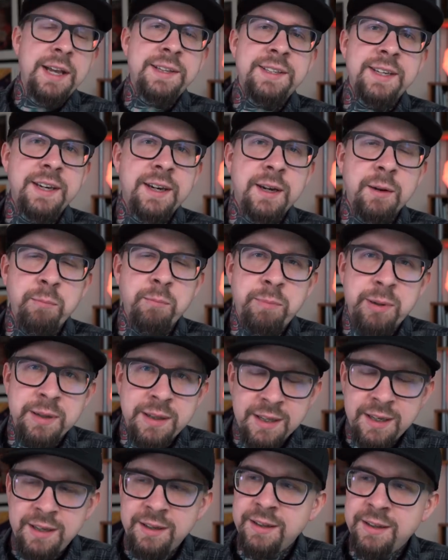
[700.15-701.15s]
It's a
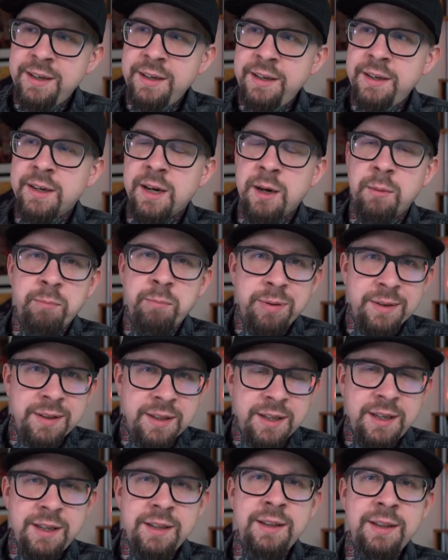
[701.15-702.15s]
completely,
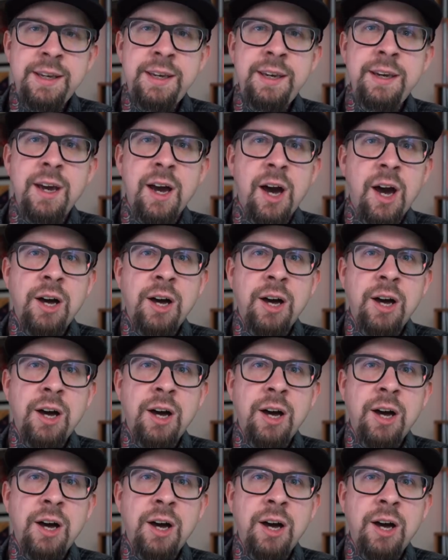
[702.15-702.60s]
completely